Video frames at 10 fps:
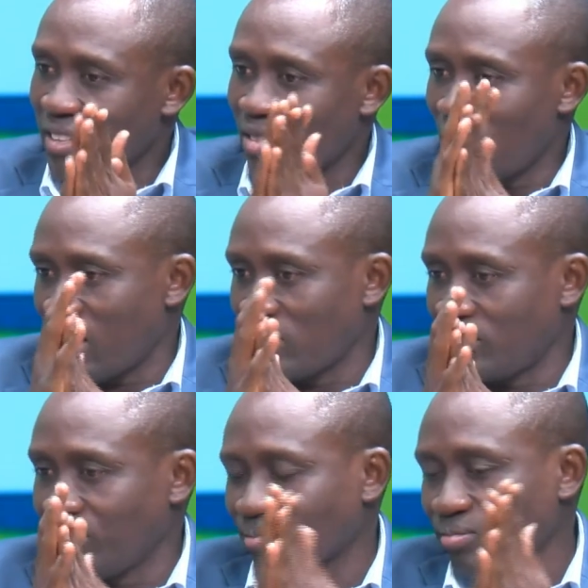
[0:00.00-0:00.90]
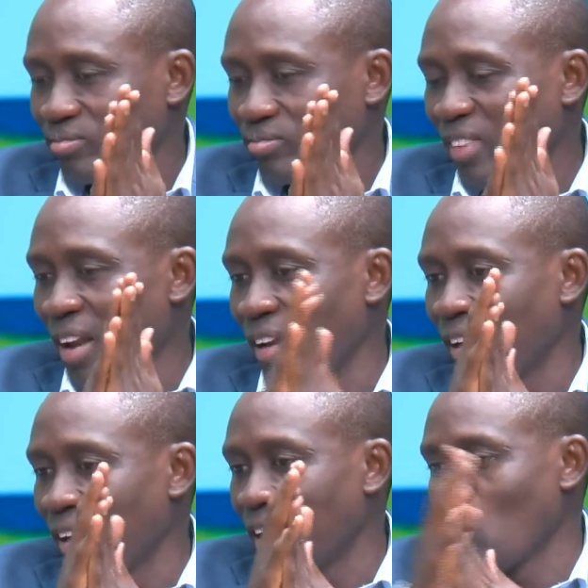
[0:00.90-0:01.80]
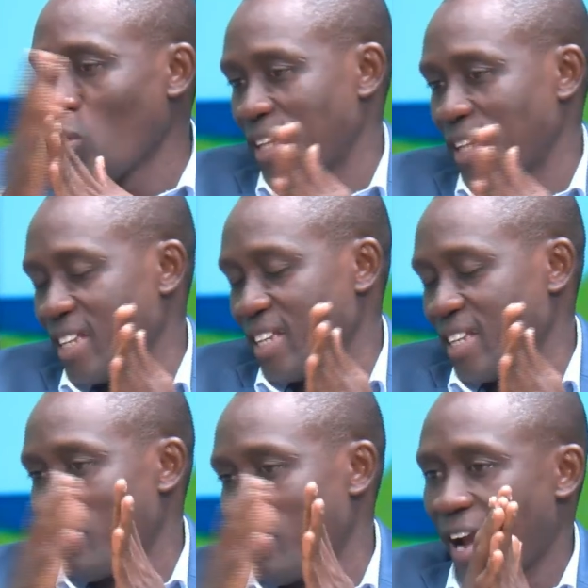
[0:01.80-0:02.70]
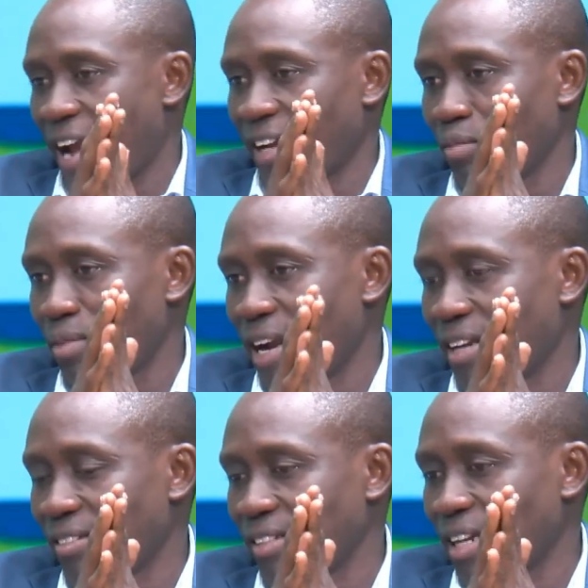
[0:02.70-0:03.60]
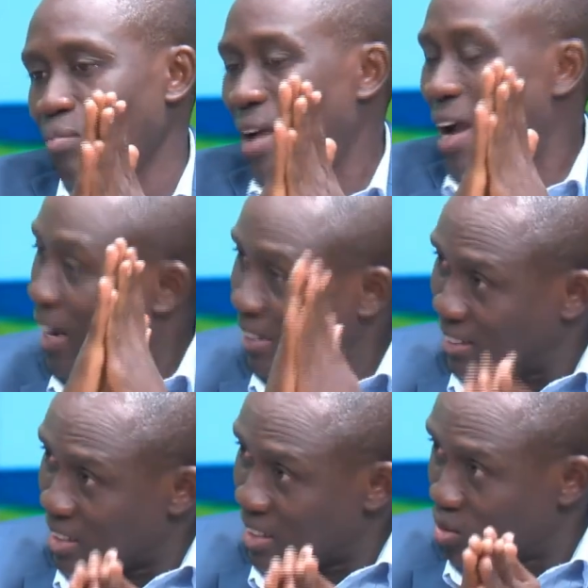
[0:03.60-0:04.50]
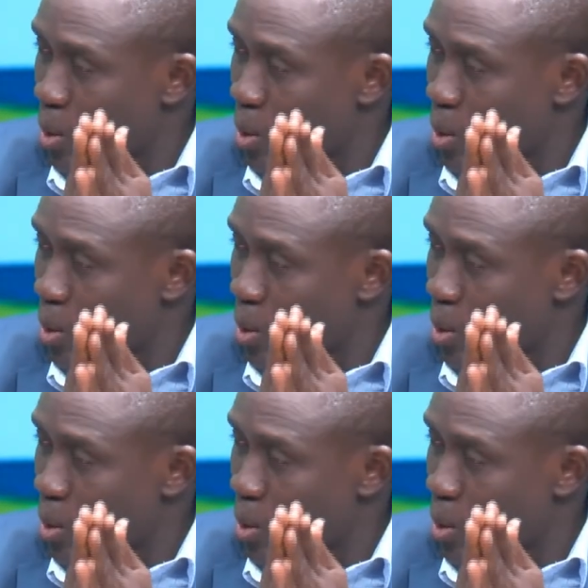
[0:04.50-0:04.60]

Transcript: cholera no so bisa say abagana na embagana say no